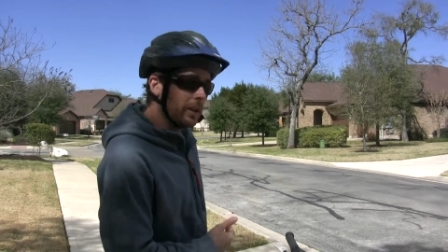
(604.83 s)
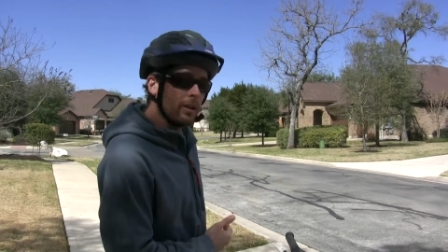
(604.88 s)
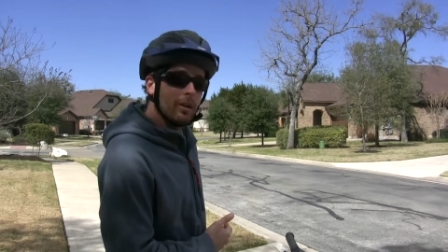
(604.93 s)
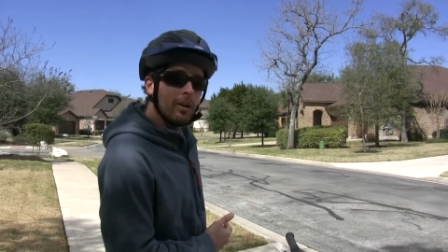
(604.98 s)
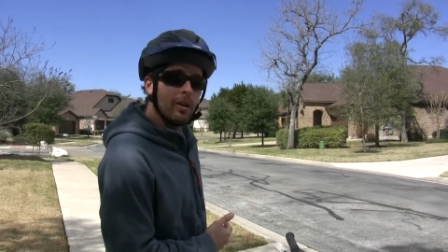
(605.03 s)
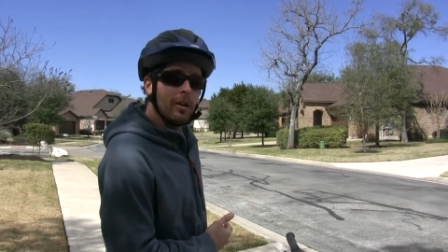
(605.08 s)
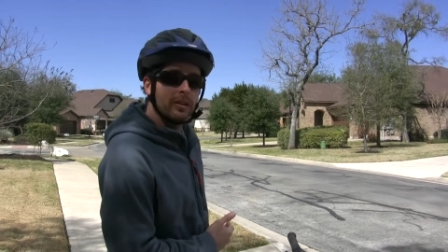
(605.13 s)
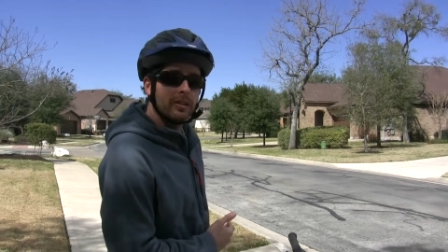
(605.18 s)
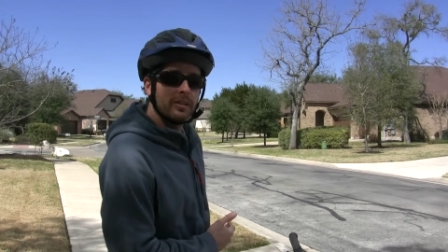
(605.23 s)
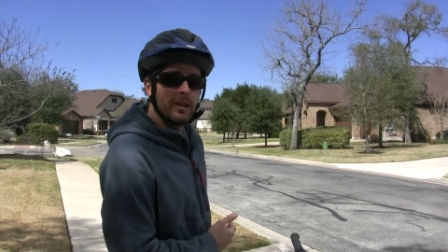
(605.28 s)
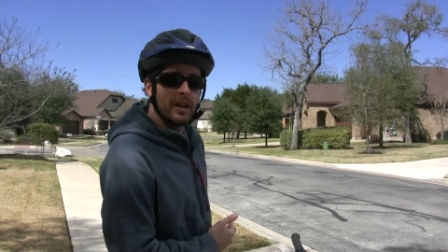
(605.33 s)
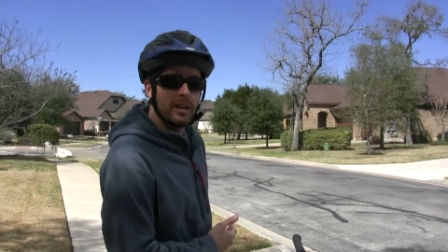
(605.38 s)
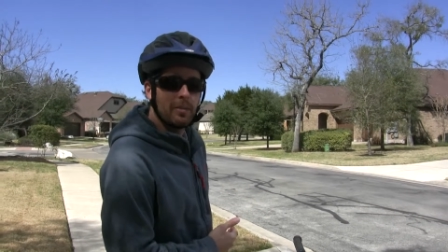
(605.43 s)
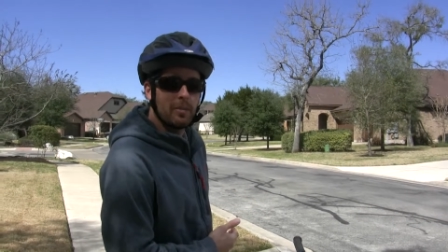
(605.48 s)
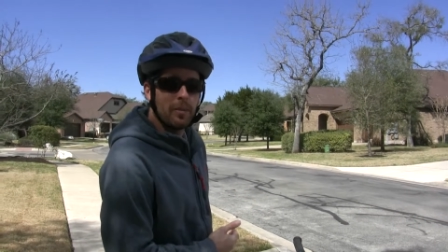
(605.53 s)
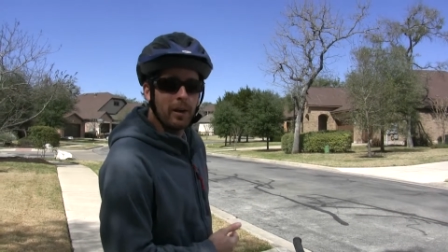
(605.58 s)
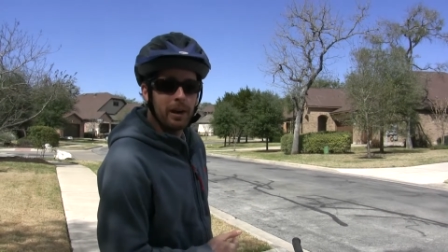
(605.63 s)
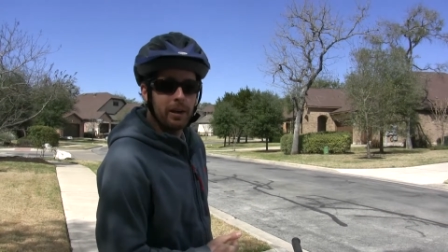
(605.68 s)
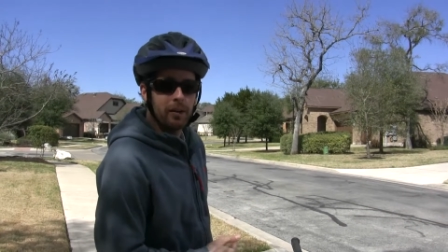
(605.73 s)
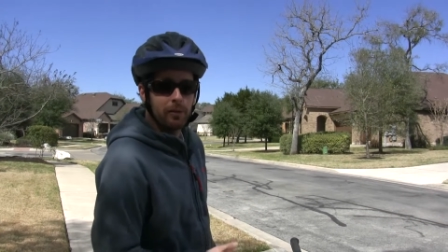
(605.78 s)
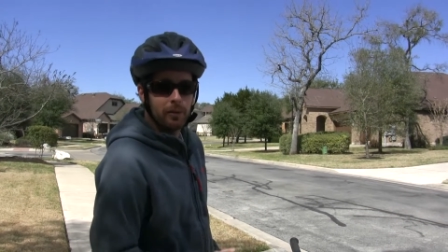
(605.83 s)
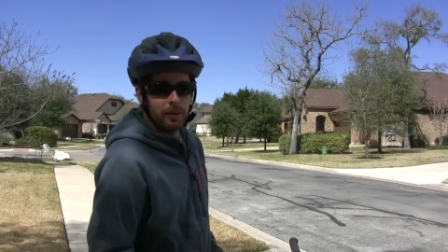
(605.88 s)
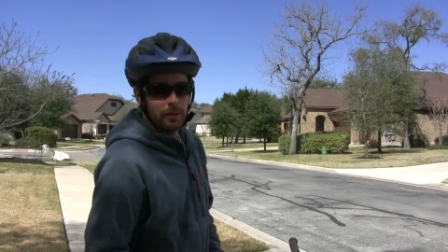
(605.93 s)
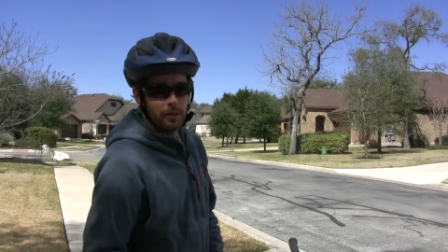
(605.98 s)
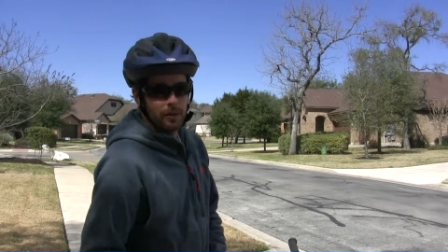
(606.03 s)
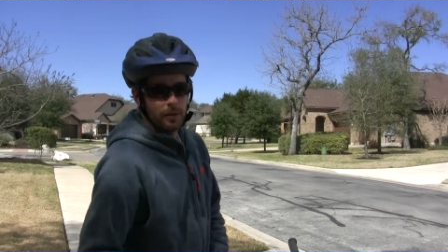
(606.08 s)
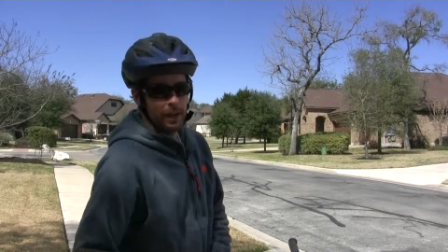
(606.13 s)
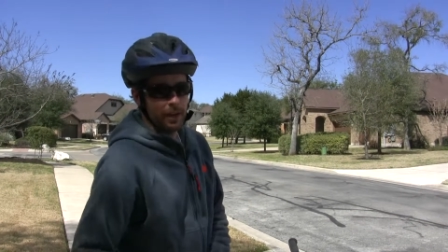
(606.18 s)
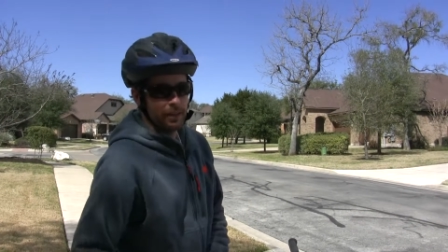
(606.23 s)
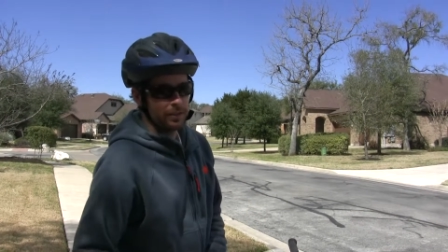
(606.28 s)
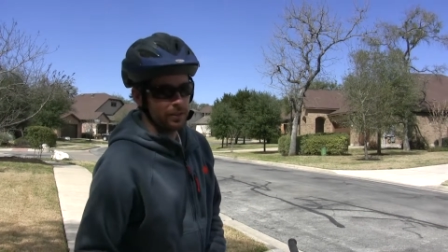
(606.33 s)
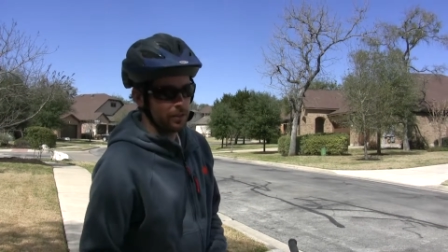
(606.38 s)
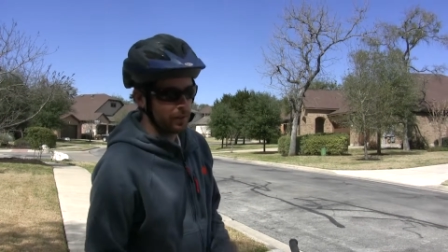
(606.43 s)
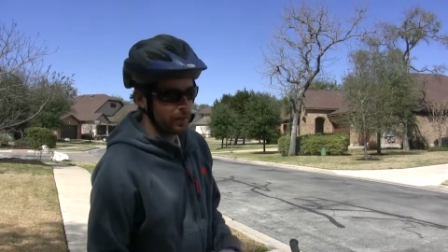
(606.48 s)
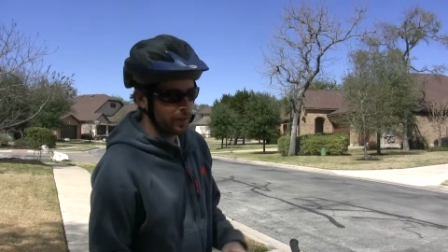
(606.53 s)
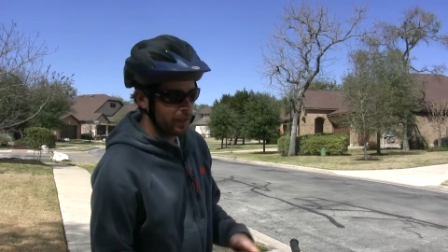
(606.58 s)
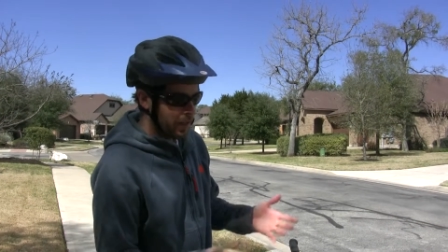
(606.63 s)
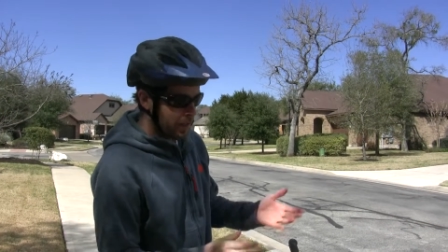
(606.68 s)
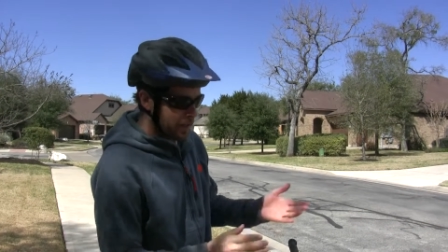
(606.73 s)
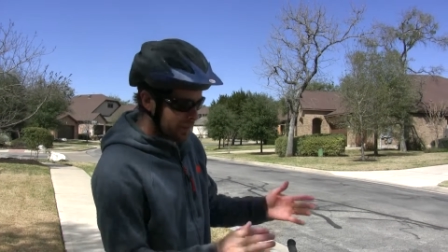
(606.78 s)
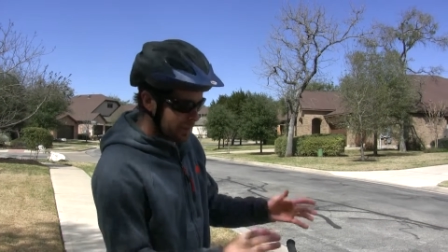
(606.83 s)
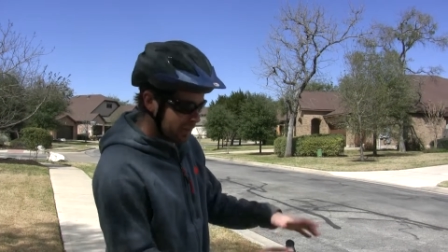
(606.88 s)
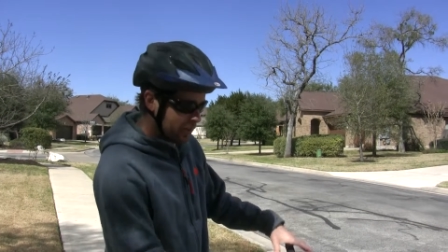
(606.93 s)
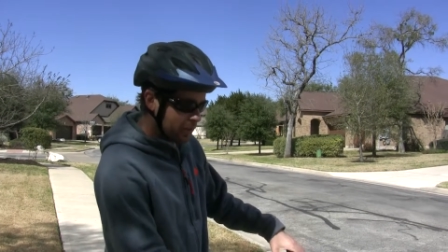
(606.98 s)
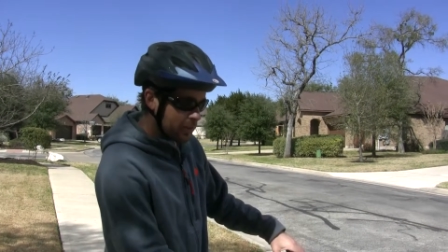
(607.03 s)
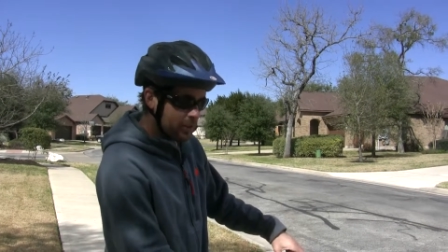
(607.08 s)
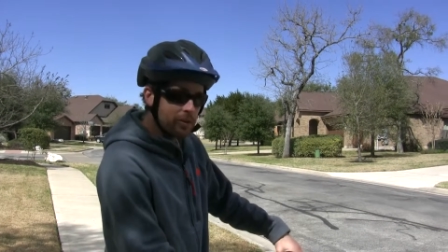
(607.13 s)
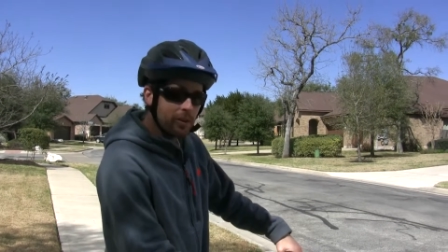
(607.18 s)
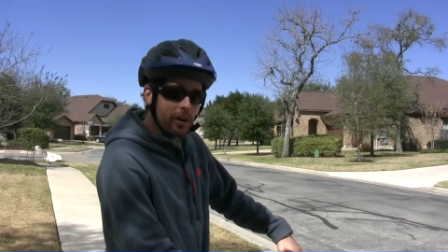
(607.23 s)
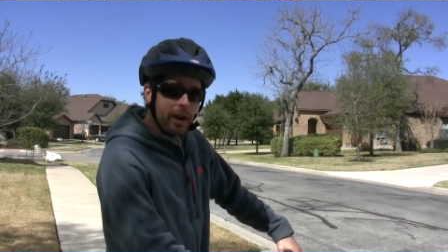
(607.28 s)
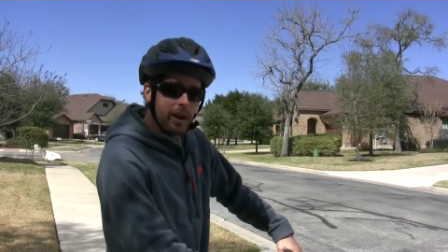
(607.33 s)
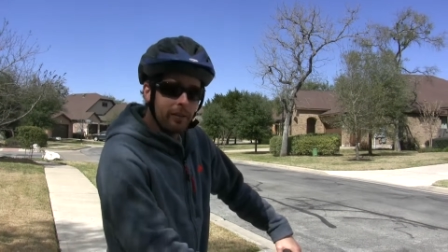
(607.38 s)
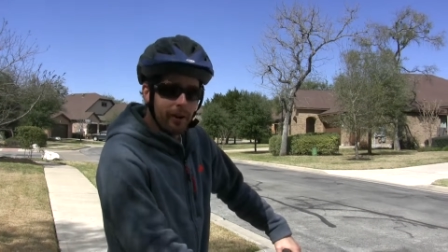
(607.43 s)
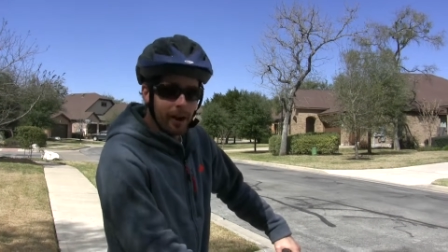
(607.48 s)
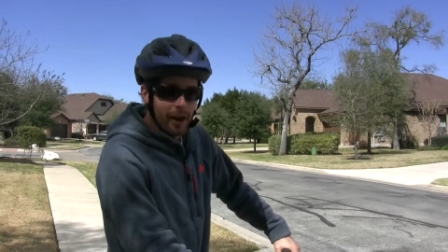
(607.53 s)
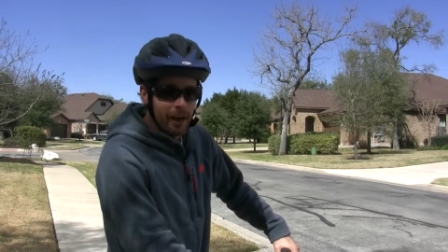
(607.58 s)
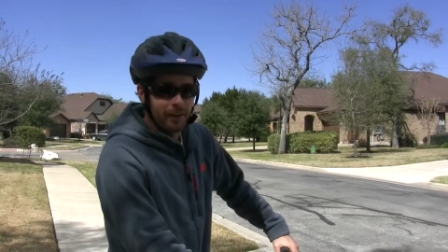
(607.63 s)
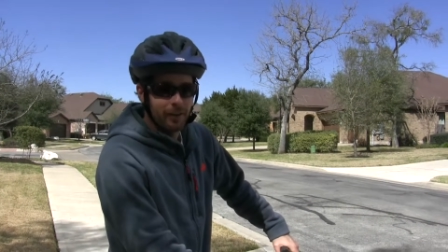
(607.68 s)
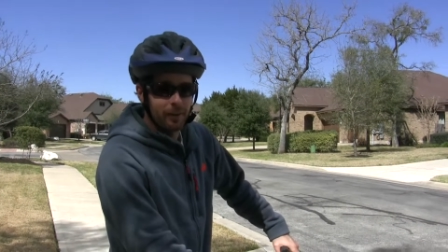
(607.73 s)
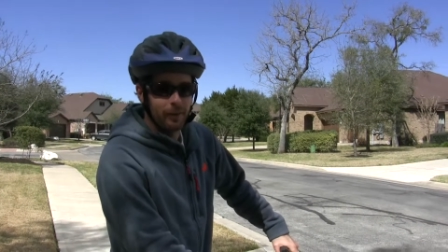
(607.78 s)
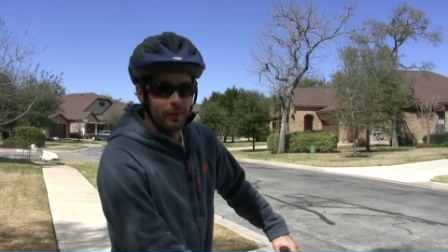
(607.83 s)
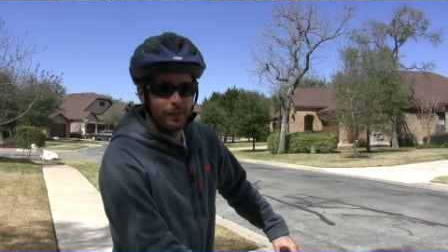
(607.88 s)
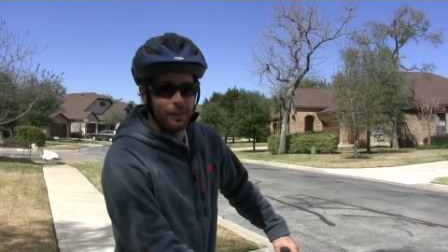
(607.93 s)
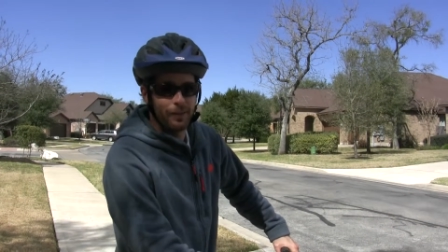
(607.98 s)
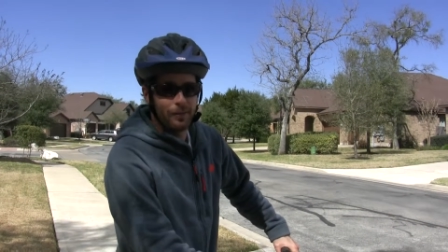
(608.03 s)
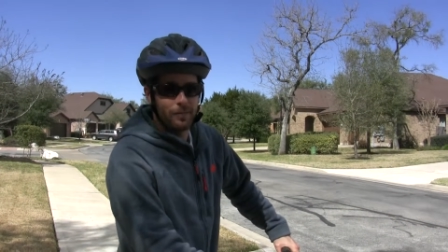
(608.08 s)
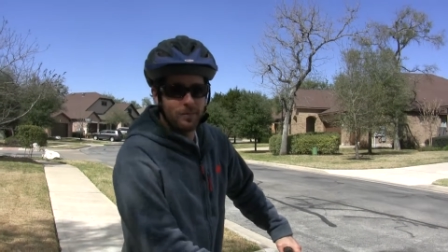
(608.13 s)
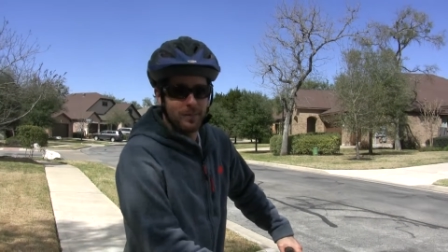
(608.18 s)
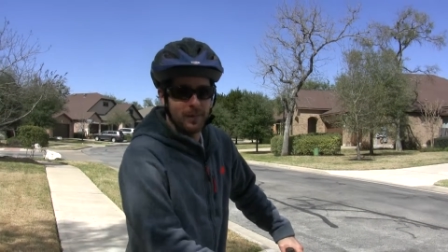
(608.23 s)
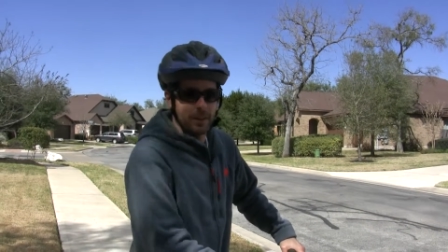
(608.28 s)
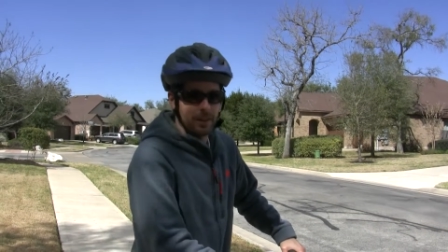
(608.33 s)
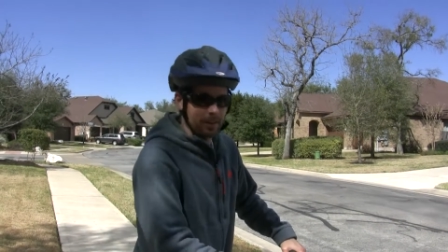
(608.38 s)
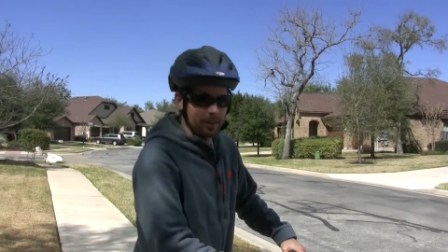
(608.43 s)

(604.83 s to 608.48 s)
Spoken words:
alongside the bike with you next to it, then you can try riding with them.